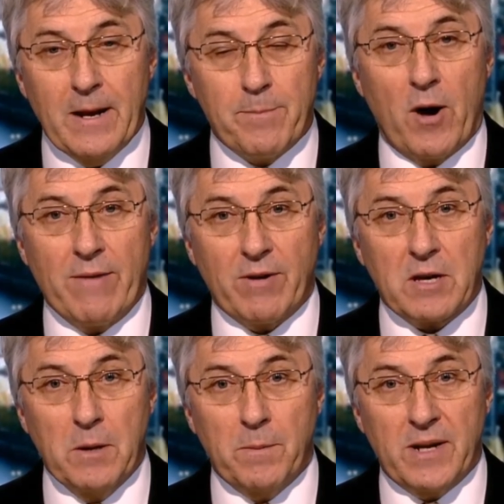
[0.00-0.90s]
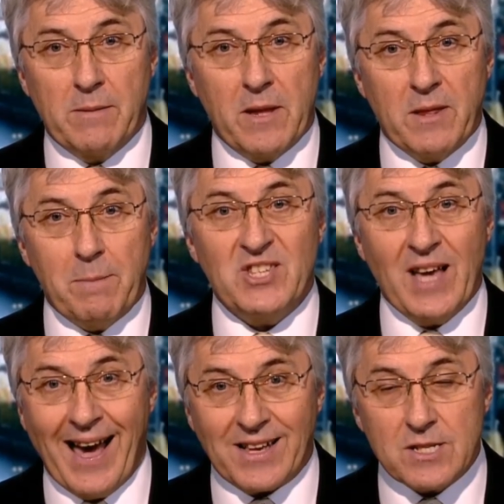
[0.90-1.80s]
in a private company, they'd be
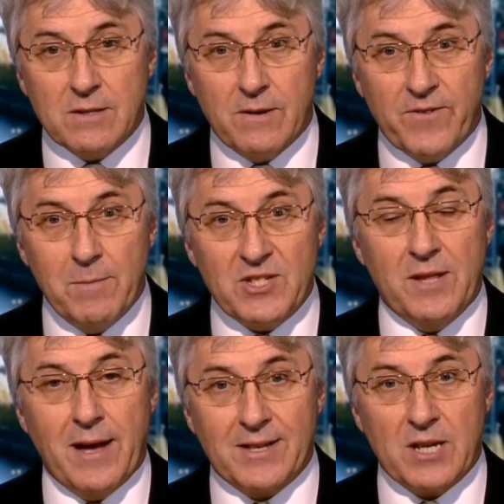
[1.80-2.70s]
sacked for missing